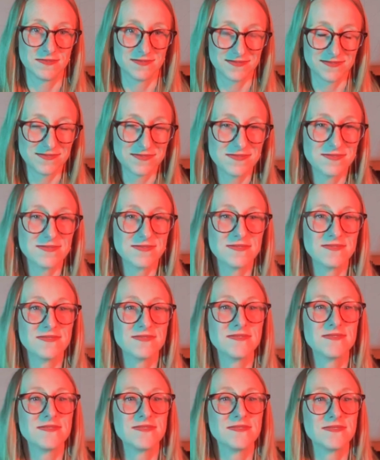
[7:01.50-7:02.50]

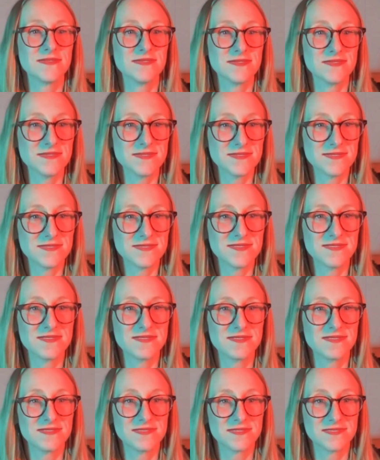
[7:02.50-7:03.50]

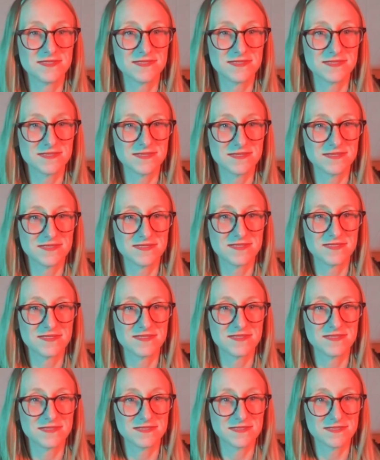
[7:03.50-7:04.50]

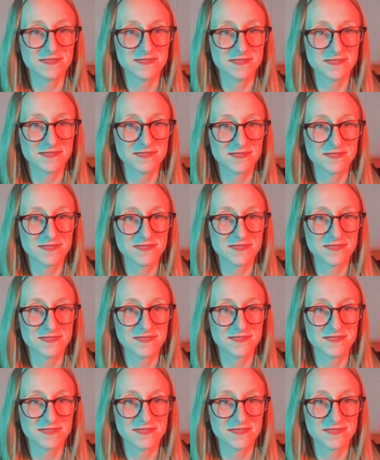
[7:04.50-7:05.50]

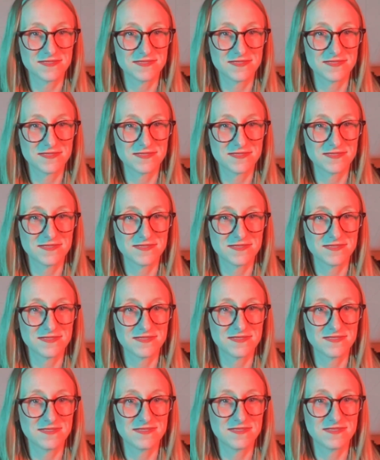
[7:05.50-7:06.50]

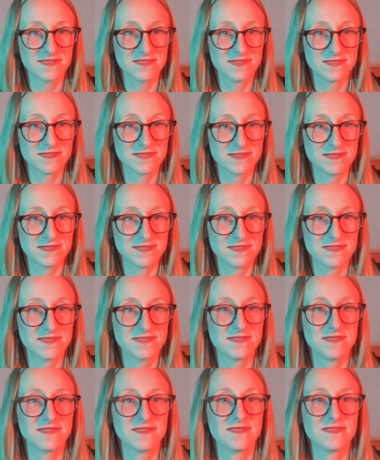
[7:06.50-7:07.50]

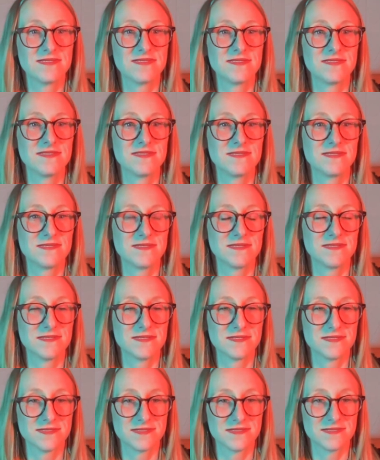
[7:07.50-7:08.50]
This person isn't speaking.